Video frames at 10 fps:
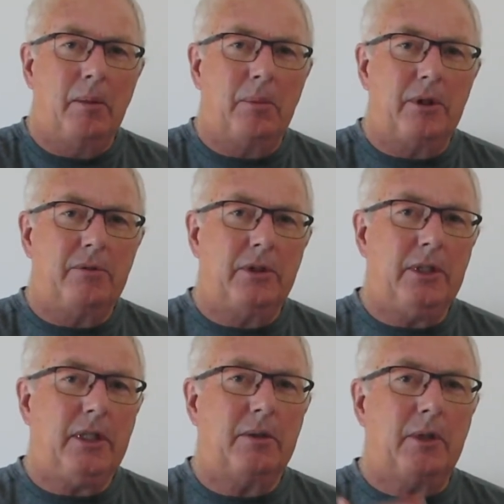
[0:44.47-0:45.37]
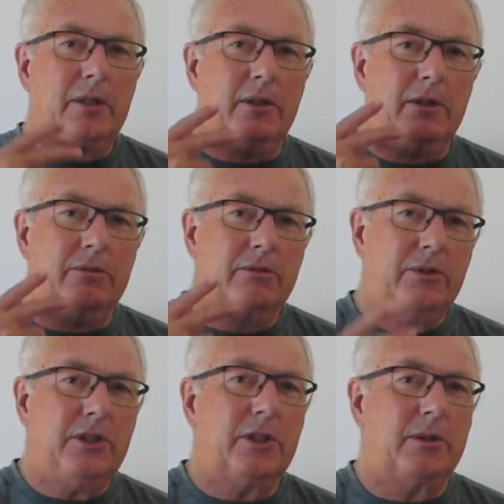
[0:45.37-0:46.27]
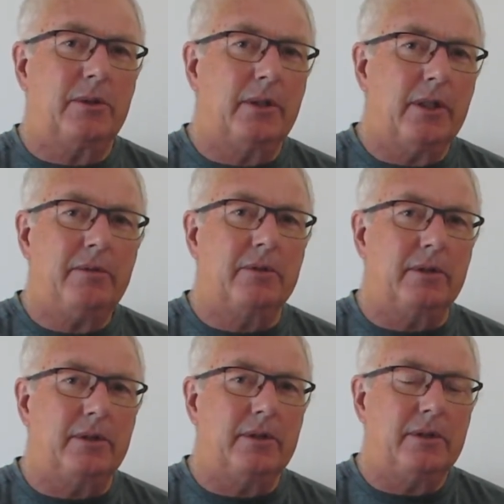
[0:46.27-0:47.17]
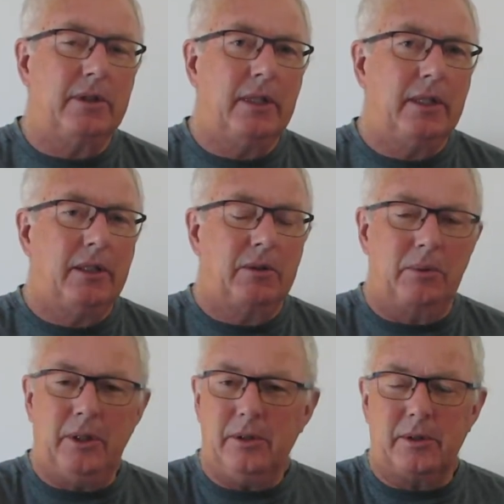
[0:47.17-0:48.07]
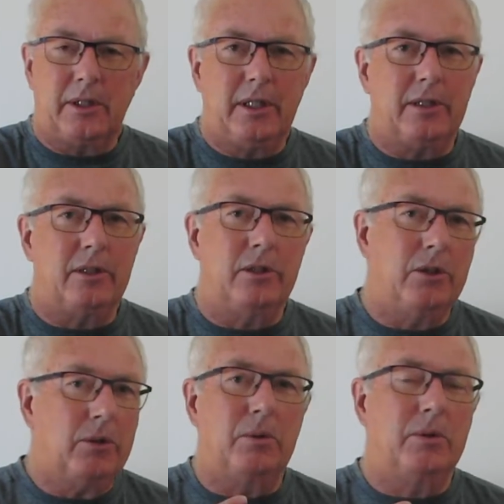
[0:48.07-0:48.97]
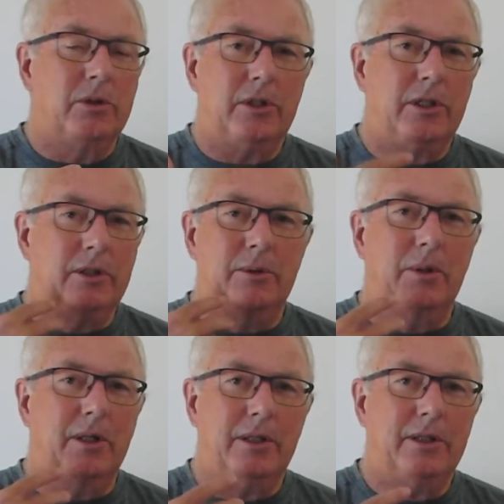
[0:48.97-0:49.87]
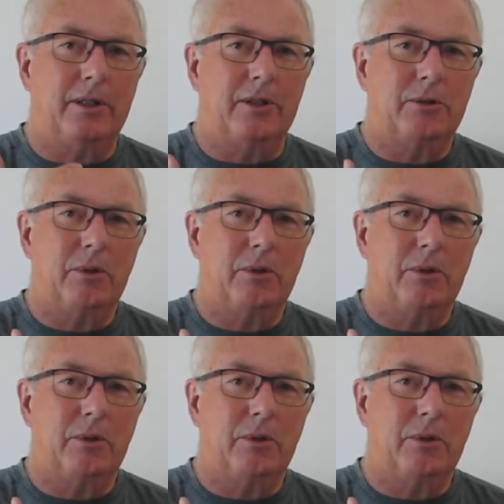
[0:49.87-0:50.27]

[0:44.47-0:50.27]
But if you think about it at a physical level, we don't get notes into our ears.